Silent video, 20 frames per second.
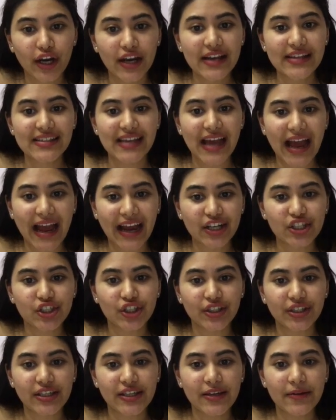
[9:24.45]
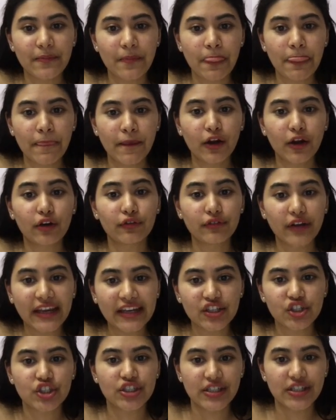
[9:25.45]
to actually
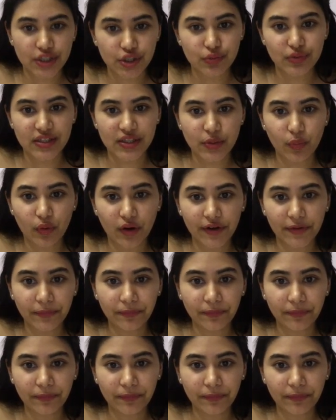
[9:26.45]
arrange D2, D1.